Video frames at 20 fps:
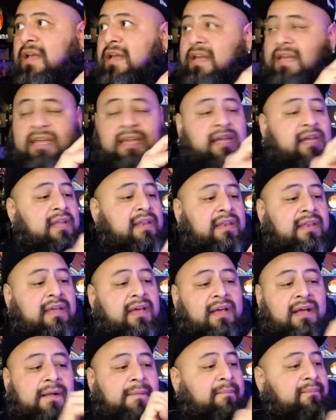and
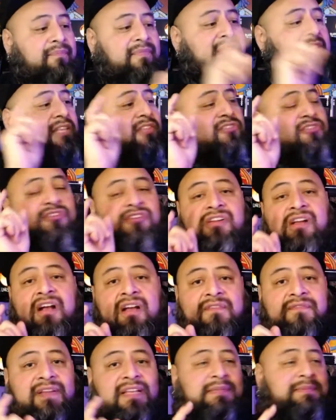um, and turn
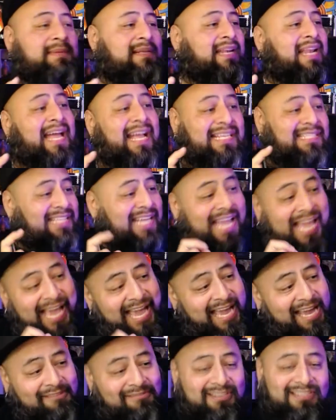on Facebook Live and say,
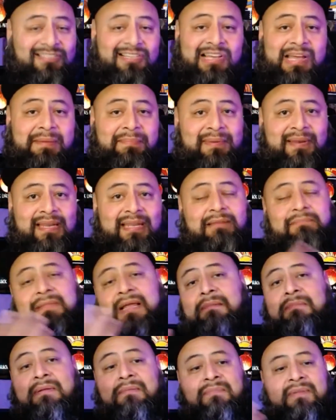hey, what's happening? Blah,
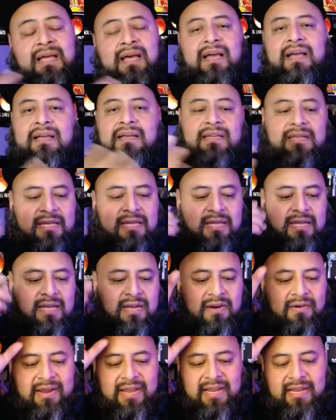blah, blah.
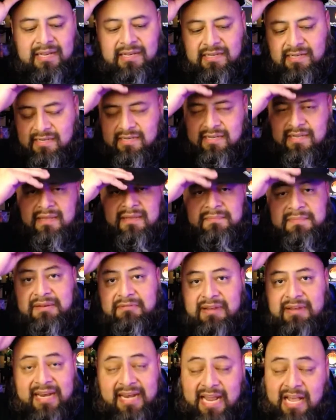Right? I mean,
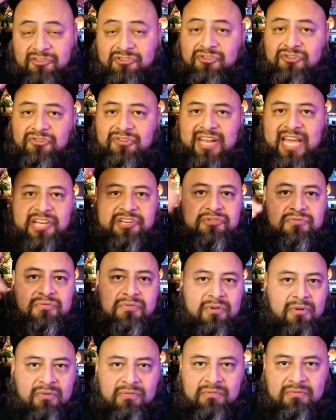right now, so
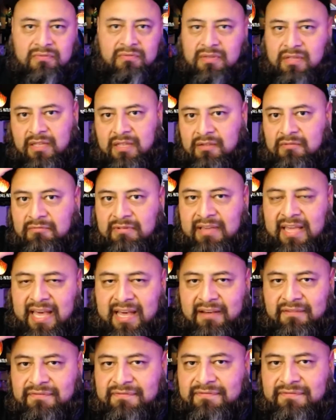natural. We
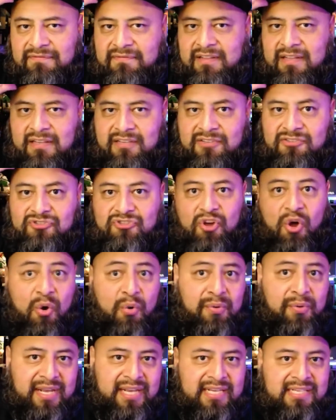have uh,
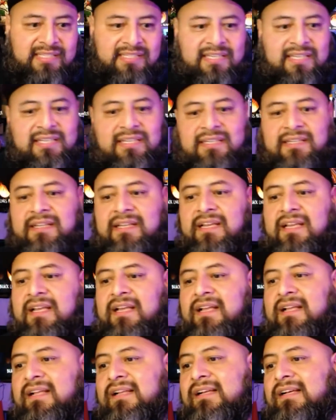stories and
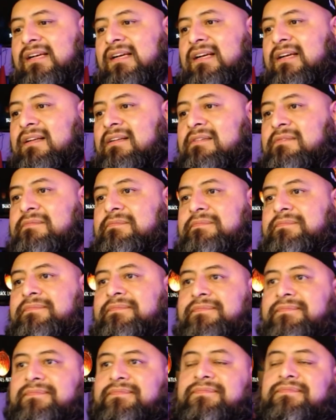um,
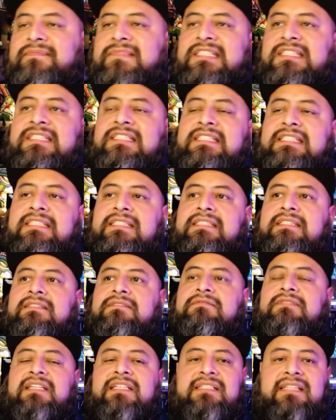
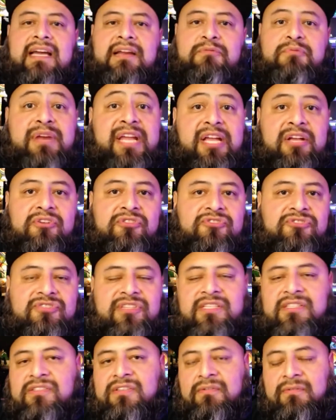what is that? Reels
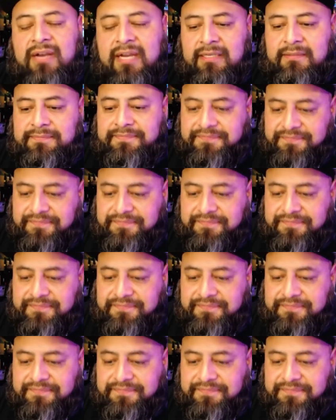and so on.